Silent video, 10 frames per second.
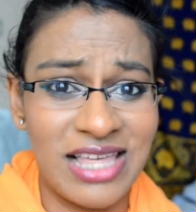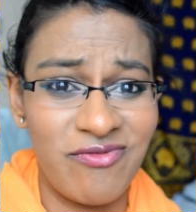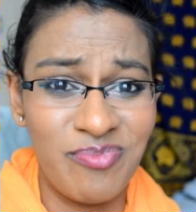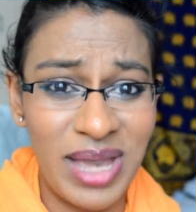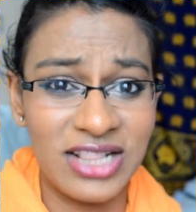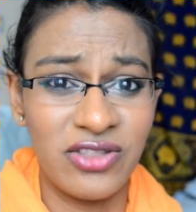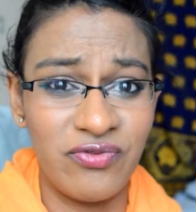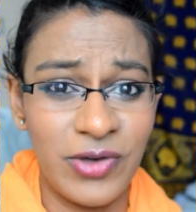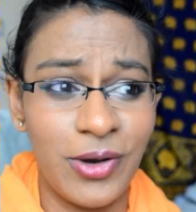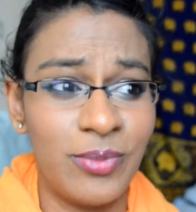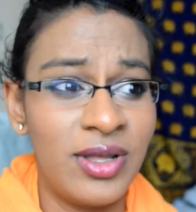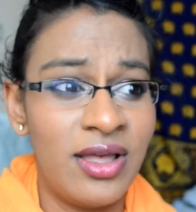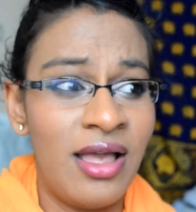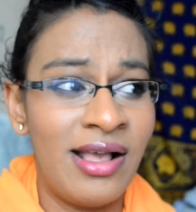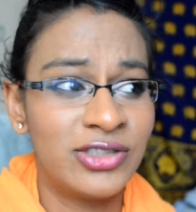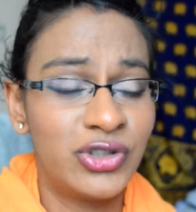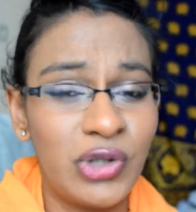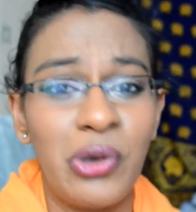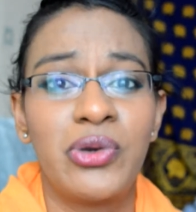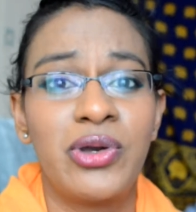They've made the film
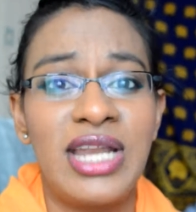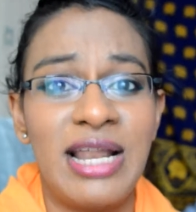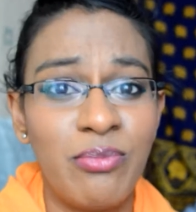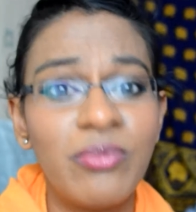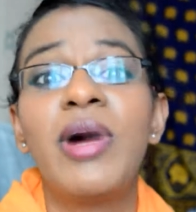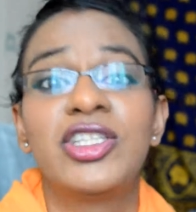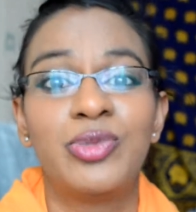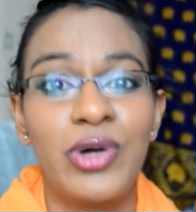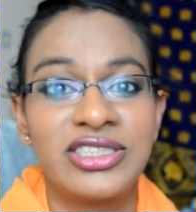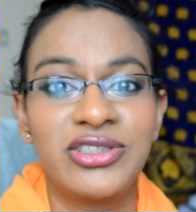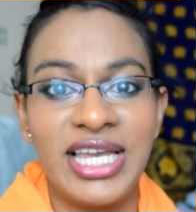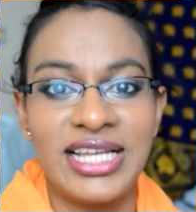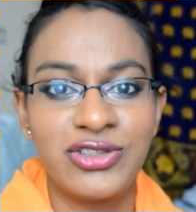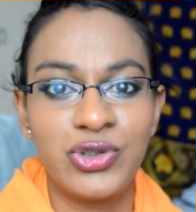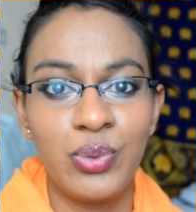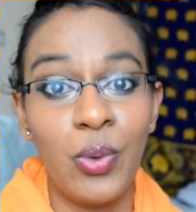so good and much more exciting to